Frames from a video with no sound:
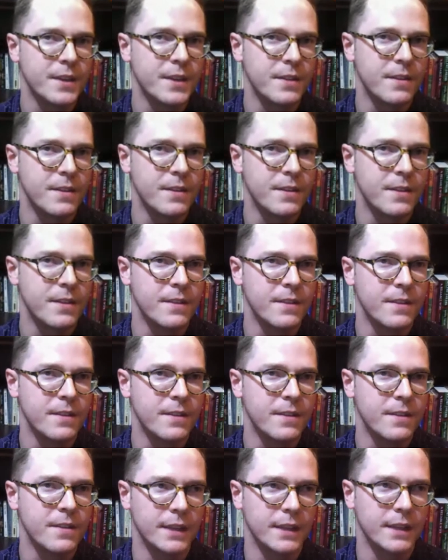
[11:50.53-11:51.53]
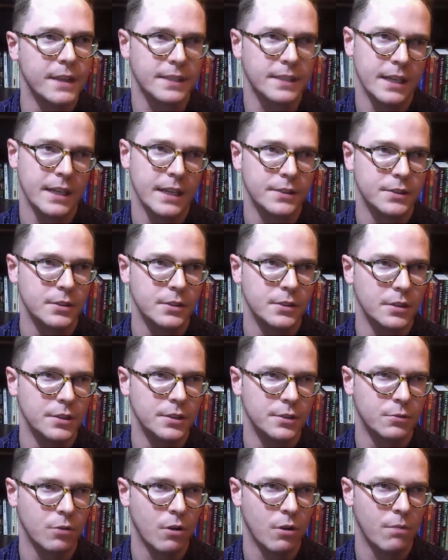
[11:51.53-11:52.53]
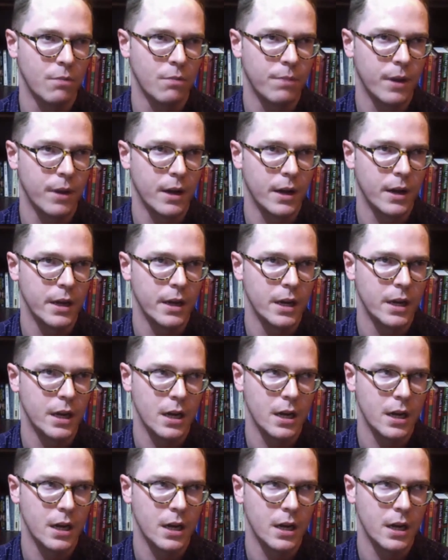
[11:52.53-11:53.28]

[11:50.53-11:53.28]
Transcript: I think that the best answer is a quote by